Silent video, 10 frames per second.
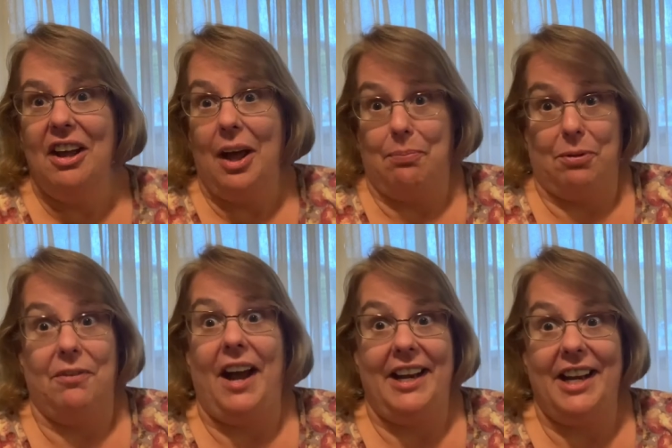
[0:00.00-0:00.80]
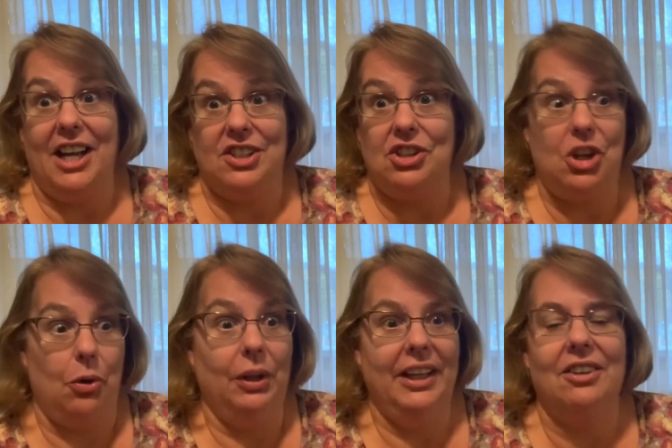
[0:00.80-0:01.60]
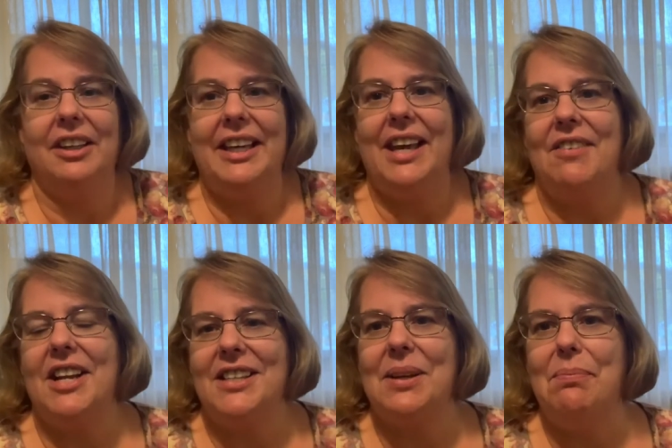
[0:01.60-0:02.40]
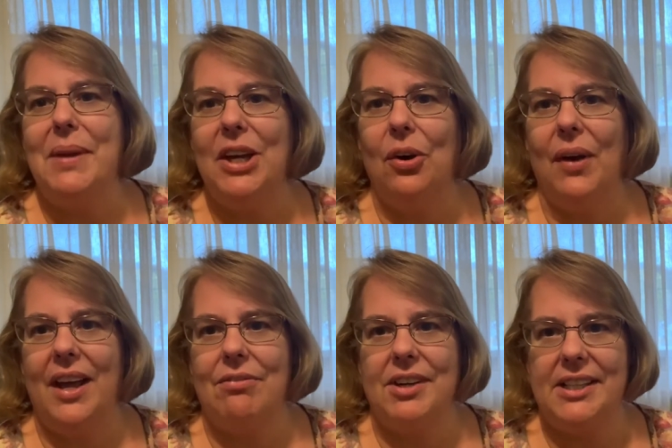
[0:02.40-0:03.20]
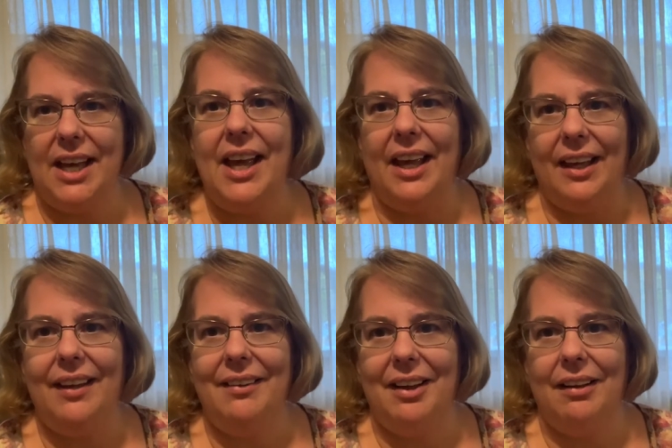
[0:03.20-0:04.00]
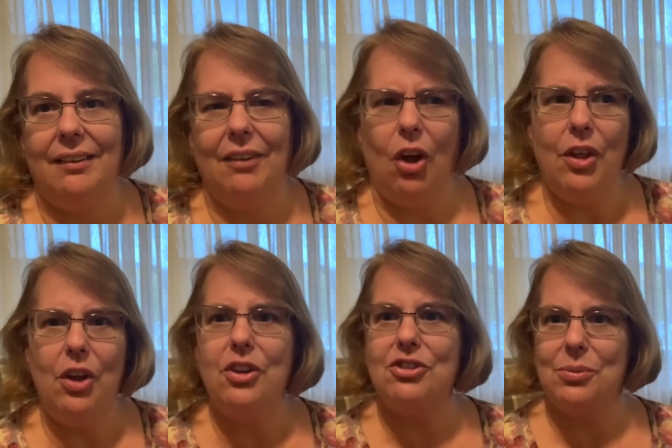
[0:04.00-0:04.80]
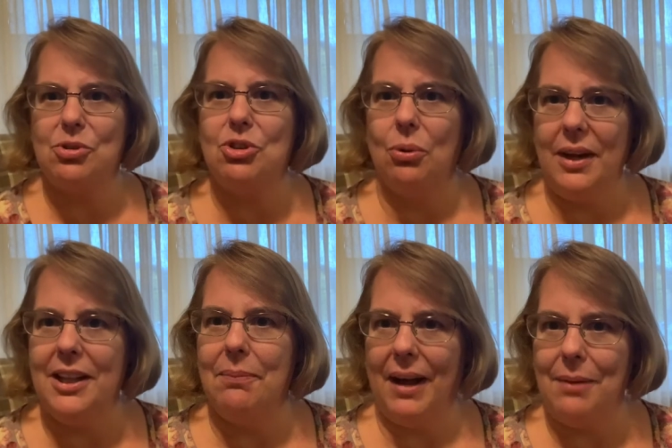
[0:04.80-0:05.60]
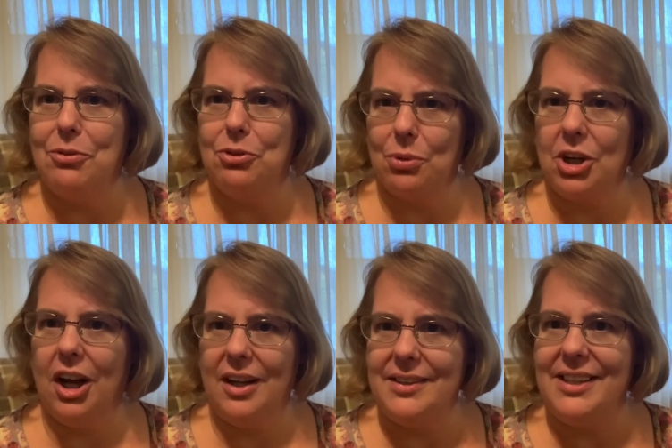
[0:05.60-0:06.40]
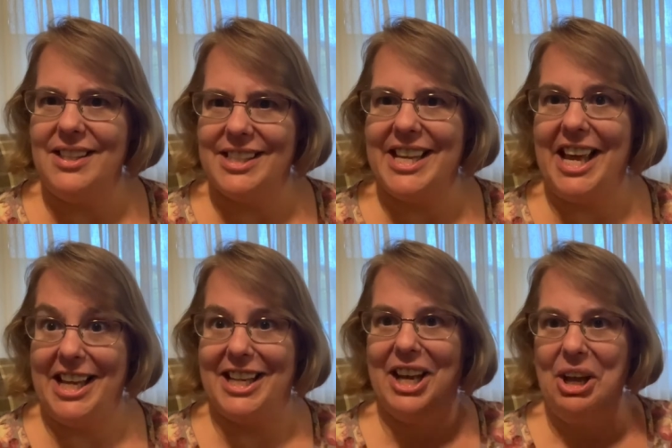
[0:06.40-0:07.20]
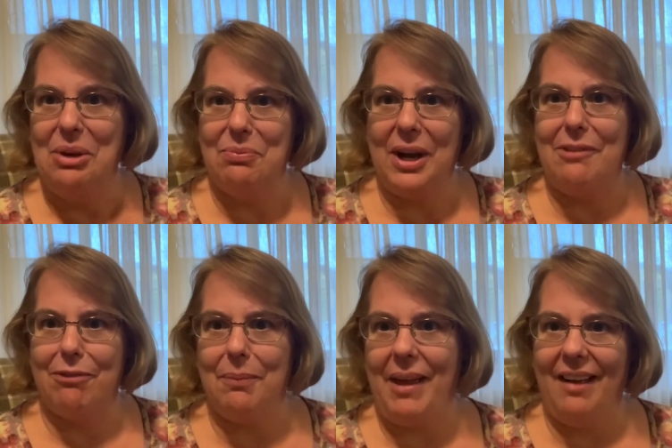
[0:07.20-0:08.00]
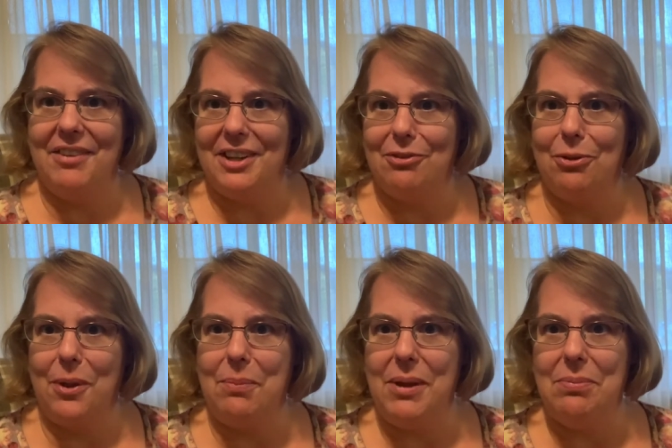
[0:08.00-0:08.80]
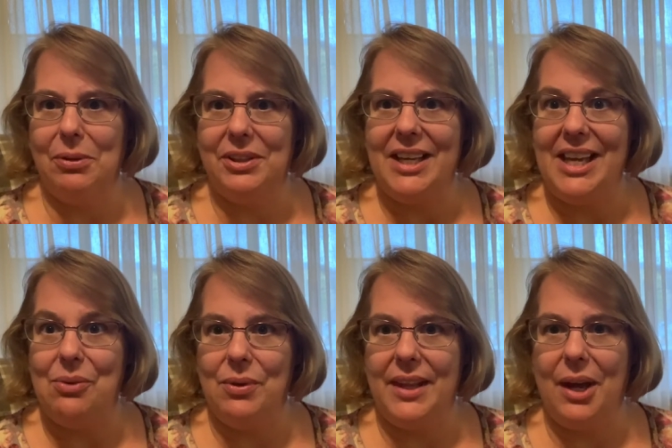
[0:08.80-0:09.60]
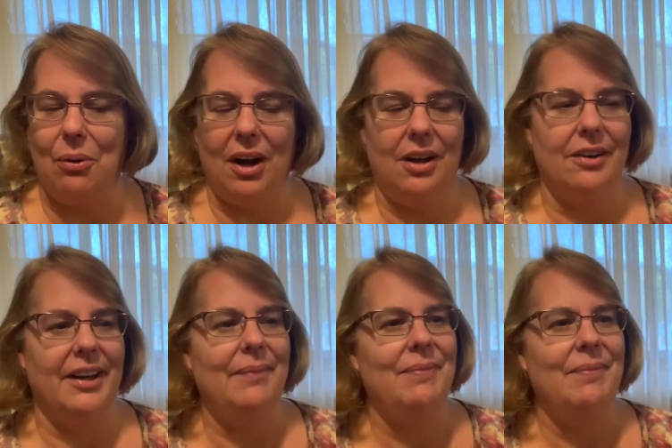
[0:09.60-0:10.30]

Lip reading: providing us, literally giving us a meal every day. Although there's some story in the Bibles where God did send bread from heaven for the people to eat when they were hungry.